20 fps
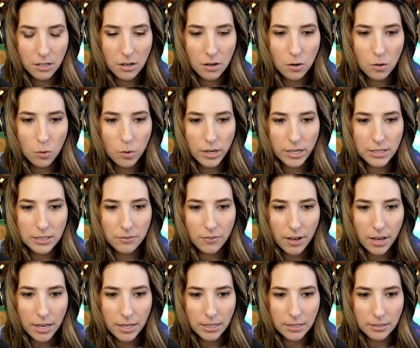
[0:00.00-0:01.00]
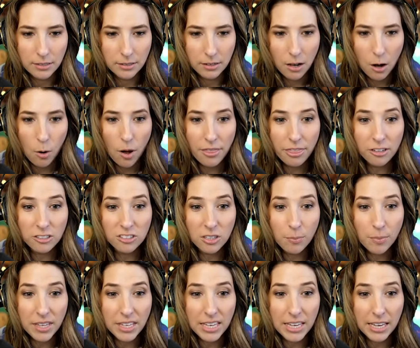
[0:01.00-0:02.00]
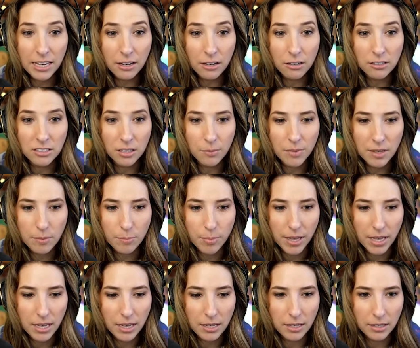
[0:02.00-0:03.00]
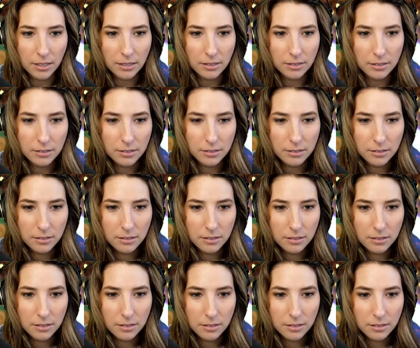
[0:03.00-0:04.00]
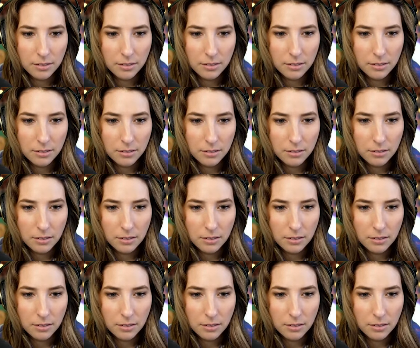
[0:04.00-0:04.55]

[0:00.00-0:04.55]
You know, it's fine. Why, there's something here, something big. Ooh.